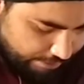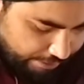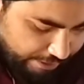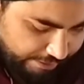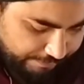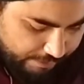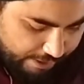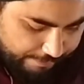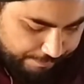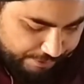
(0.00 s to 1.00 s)
Heat
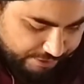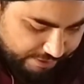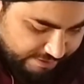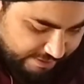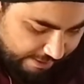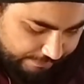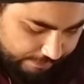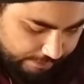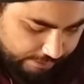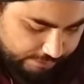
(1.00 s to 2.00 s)
and pressure inside
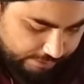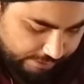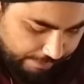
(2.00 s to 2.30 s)
the earth,